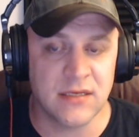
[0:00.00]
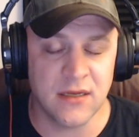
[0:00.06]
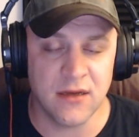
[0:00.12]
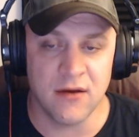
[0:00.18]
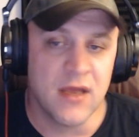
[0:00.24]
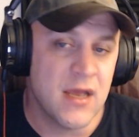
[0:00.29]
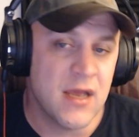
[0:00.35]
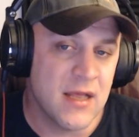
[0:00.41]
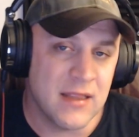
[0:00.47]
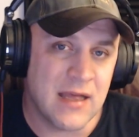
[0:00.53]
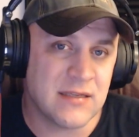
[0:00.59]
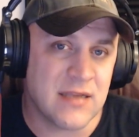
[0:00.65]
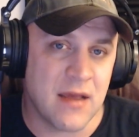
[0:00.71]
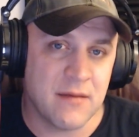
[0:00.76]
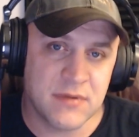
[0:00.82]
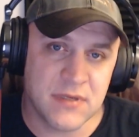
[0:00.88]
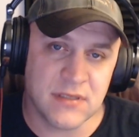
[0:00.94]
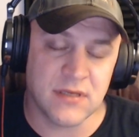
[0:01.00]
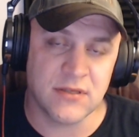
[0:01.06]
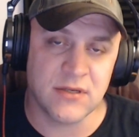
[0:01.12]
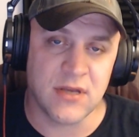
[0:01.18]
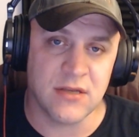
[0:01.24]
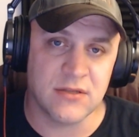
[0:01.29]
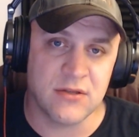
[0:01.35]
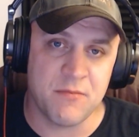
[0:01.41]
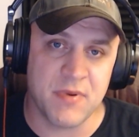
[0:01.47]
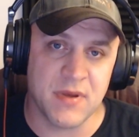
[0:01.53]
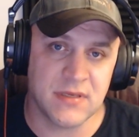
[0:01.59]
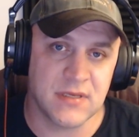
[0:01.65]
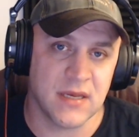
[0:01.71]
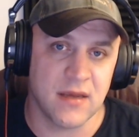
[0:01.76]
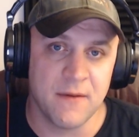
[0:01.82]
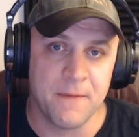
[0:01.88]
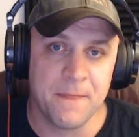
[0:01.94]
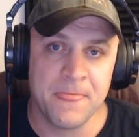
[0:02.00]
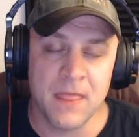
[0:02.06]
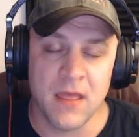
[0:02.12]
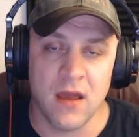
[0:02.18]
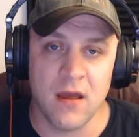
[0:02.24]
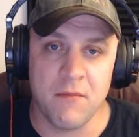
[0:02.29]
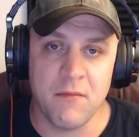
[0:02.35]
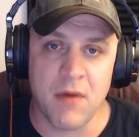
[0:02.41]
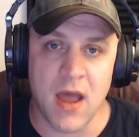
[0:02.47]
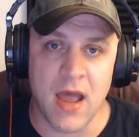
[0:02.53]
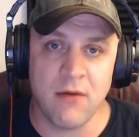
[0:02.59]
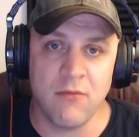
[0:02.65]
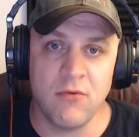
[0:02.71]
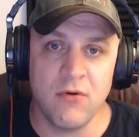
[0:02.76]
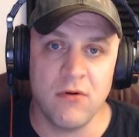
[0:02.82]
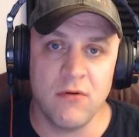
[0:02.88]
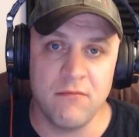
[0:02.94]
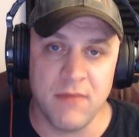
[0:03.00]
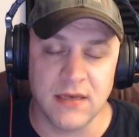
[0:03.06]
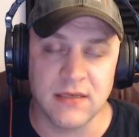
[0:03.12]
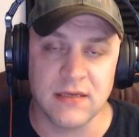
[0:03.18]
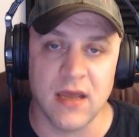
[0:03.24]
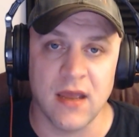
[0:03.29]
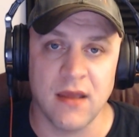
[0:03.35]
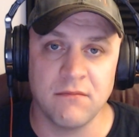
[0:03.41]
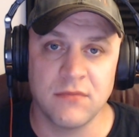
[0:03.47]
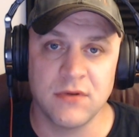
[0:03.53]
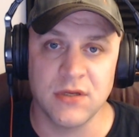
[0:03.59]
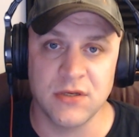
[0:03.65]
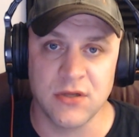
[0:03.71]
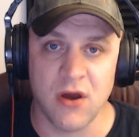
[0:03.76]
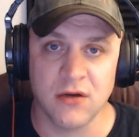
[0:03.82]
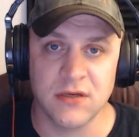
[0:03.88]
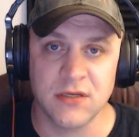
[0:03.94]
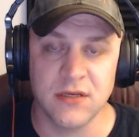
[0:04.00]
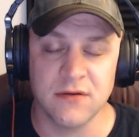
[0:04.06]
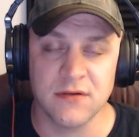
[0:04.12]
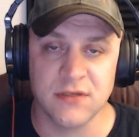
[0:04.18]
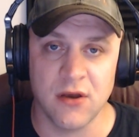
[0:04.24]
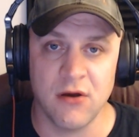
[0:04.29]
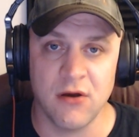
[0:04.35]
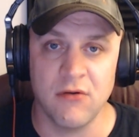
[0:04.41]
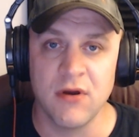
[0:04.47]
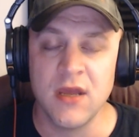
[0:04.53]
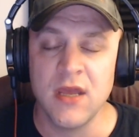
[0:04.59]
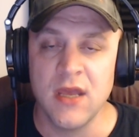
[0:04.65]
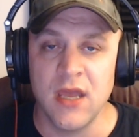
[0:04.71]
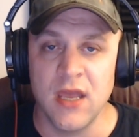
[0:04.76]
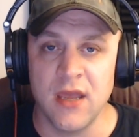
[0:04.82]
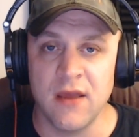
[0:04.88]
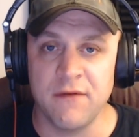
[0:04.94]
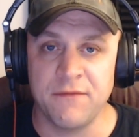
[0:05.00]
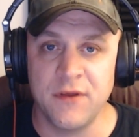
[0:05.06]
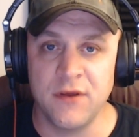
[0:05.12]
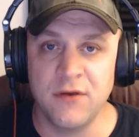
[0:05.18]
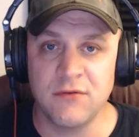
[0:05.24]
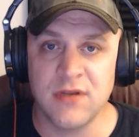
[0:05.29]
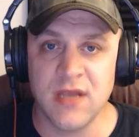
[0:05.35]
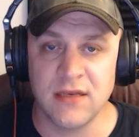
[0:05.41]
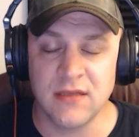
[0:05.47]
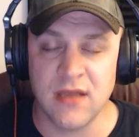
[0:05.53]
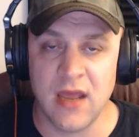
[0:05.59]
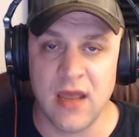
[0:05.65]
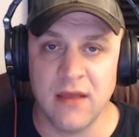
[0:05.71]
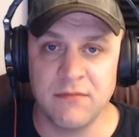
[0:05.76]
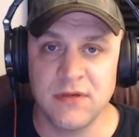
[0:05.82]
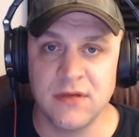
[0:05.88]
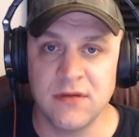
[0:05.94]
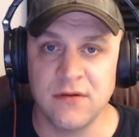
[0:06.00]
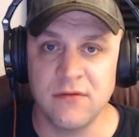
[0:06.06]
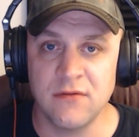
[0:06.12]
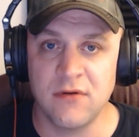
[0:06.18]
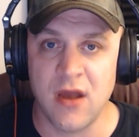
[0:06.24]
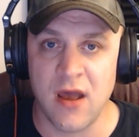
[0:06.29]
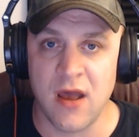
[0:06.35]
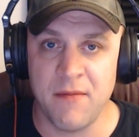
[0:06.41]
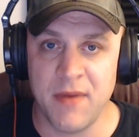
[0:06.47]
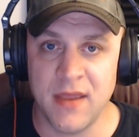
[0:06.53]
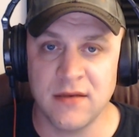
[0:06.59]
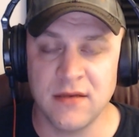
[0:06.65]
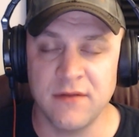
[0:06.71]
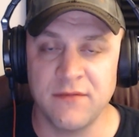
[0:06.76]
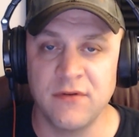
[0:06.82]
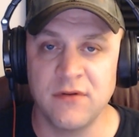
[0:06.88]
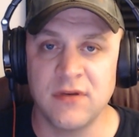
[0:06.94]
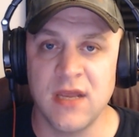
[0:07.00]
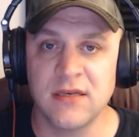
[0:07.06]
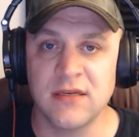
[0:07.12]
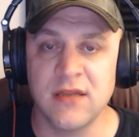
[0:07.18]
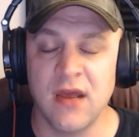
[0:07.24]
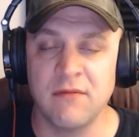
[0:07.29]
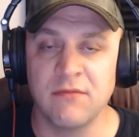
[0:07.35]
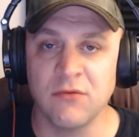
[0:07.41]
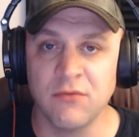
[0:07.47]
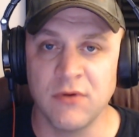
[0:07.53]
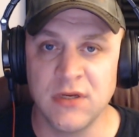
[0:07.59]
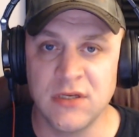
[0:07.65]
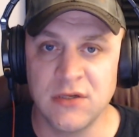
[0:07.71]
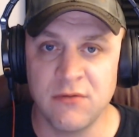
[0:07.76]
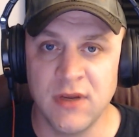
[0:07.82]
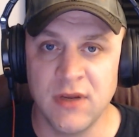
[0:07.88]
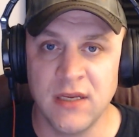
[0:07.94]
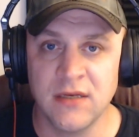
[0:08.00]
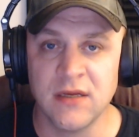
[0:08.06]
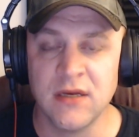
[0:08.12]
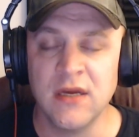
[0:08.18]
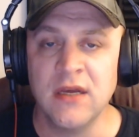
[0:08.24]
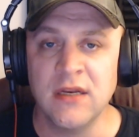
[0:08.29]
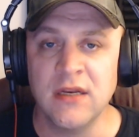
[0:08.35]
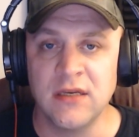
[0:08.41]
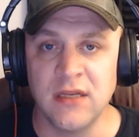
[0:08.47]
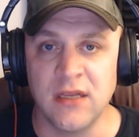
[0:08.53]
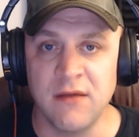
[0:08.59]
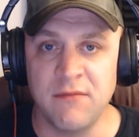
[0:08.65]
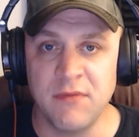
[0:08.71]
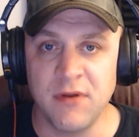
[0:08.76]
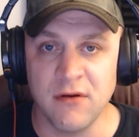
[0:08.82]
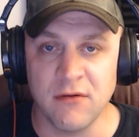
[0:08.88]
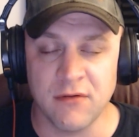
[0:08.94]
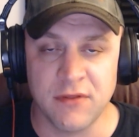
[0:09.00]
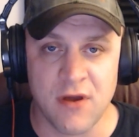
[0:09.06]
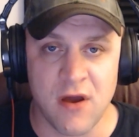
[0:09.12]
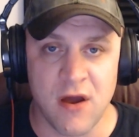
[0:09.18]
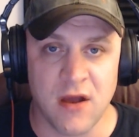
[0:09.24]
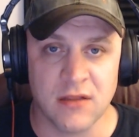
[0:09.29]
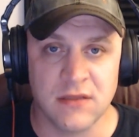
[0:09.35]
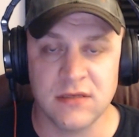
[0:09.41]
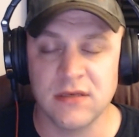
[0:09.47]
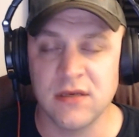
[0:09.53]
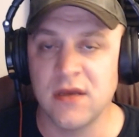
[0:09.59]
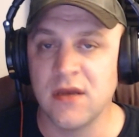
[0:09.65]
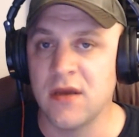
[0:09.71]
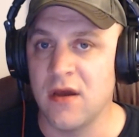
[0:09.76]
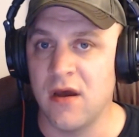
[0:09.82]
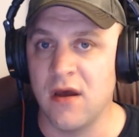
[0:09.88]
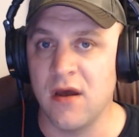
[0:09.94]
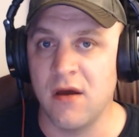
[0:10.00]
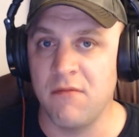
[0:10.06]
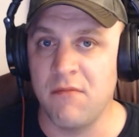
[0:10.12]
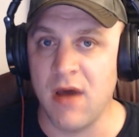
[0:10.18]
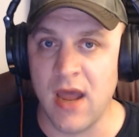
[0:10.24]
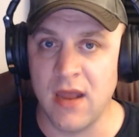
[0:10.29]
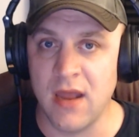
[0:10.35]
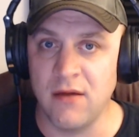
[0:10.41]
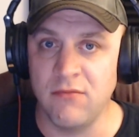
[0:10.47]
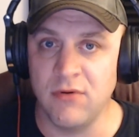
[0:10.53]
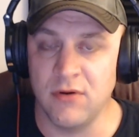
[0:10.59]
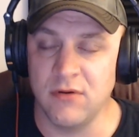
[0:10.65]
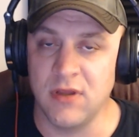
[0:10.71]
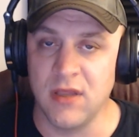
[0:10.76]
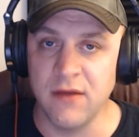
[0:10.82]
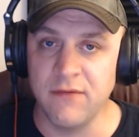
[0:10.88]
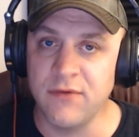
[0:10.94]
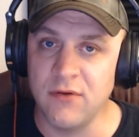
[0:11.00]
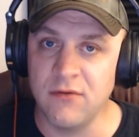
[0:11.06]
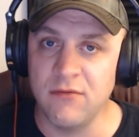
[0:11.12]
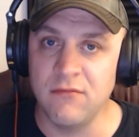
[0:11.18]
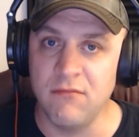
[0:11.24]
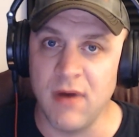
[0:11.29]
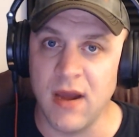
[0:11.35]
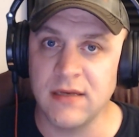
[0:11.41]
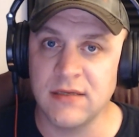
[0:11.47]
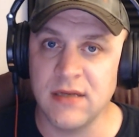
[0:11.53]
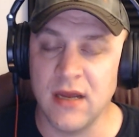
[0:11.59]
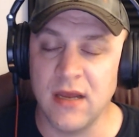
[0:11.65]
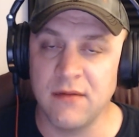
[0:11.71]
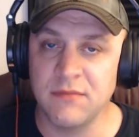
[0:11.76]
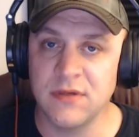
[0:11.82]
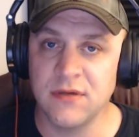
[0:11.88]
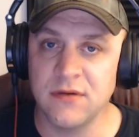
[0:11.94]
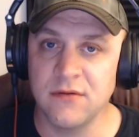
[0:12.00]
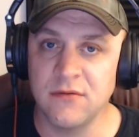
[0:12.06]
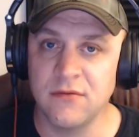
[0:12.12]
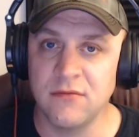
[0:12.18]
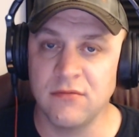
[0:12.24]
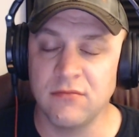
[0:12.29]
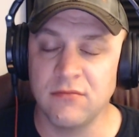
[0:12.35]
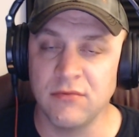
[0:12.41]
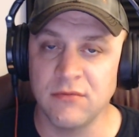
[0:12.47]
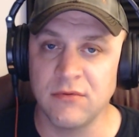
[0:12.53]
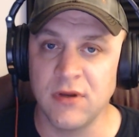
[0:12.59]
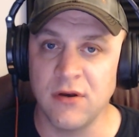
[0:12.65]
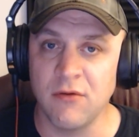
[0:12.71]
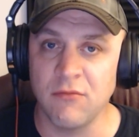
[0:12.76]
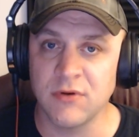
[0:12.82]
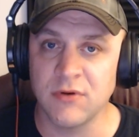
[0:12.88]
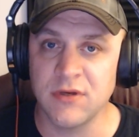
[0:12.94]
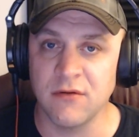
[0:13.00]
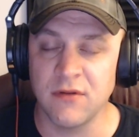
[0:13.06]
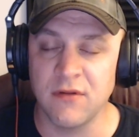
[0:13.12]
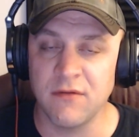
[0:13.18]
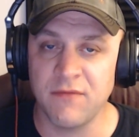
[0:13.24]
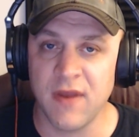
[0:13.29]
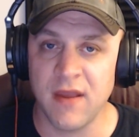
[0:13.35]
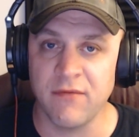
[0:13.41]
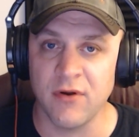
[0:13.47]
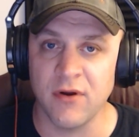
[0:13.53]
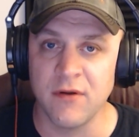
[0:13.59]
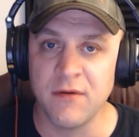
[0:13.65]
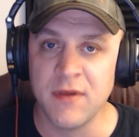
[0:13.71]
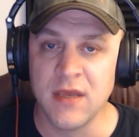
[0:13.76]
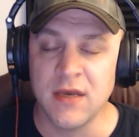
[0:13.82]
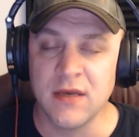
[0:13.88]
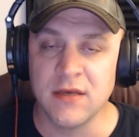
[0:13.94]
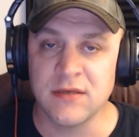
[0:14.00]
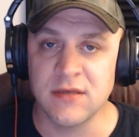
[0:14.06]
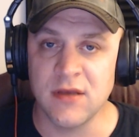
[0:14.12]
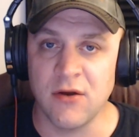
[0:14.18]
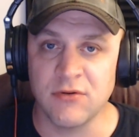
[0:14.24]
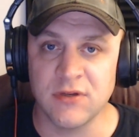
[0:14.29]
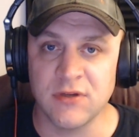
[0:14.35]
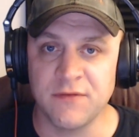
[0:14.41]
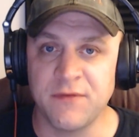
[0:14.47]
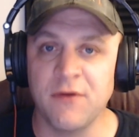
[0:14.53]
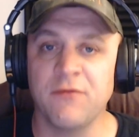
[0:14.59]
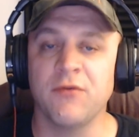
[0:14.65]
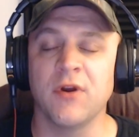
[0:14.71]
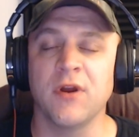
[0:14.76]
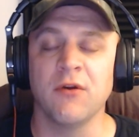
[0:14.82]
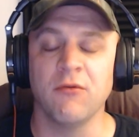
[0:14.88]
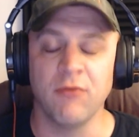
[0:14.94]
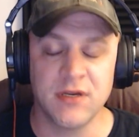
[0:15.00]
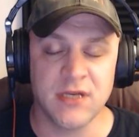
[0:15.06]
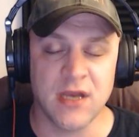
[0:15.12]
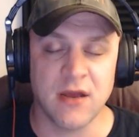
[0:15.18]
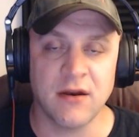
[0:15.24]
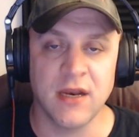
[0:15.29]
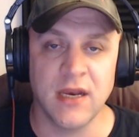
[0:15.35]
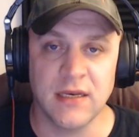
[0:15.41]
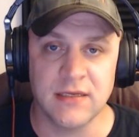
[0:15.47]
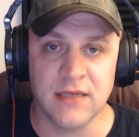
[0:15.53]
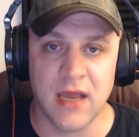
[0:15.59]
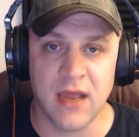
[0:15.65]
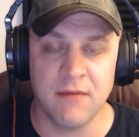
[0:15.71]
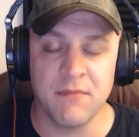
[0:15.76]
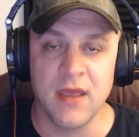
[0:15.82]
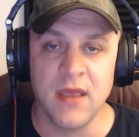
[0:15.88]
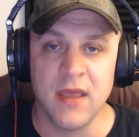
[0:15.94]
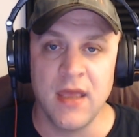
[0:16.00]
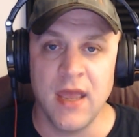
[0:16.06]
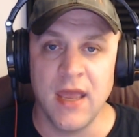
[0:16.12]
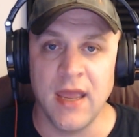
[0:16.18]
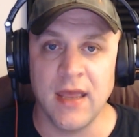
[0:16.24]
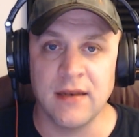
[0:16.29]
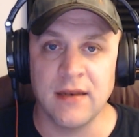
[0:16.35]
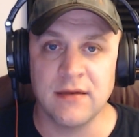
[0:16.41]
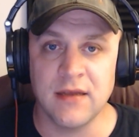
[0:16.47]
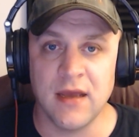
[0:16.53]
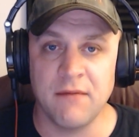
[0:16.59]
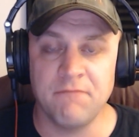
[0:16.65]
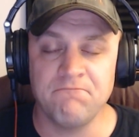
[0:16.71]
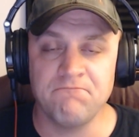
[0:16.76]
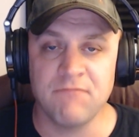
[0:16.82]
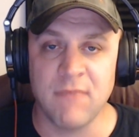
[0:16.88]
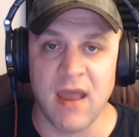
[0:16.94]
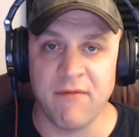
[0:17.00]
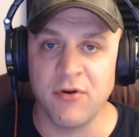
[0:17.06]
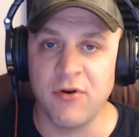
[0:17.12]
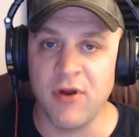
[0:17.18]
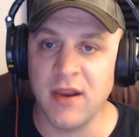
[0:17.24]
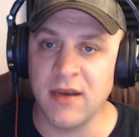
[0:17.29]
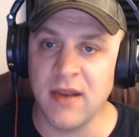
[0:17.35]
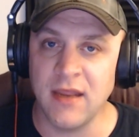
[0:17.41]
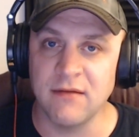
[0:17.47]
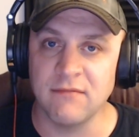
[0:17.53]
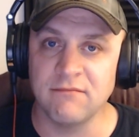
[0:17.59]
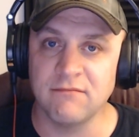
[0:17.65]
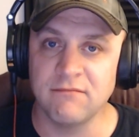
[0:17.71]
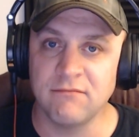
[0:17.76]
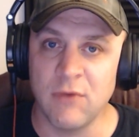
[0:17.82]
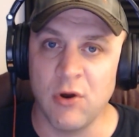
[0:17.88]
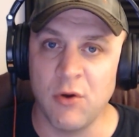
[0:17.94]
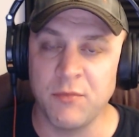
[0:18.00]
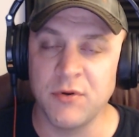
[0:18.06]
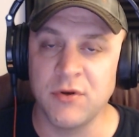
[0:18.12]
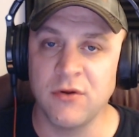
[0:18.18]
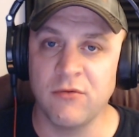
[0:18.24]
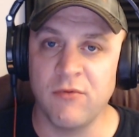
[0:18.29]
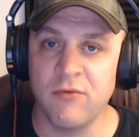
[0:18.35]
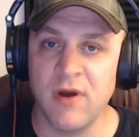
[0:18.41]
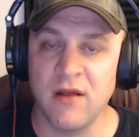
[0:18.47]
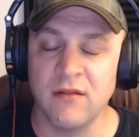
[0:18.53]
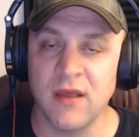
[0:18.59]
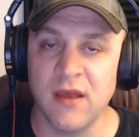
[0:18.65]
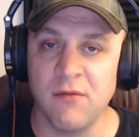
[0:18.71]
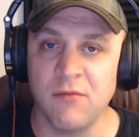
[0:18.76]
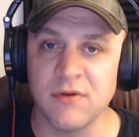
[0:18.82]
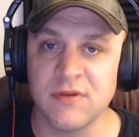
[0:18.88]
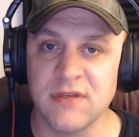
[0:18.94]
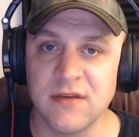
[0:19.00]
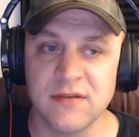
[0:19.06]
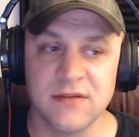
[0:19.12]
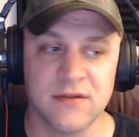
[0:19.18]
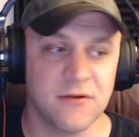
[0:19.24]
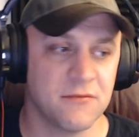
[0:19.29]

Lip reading: A lot of times it's just because they're busy. I will make time to talk to you. So if you take time to comment, if you take time to retweet, to give me your thoughts, I will give you my time to, return the favor. So just feel free, reach out at any time, and have a great night. Hope you're doing well, and we'll see you soon.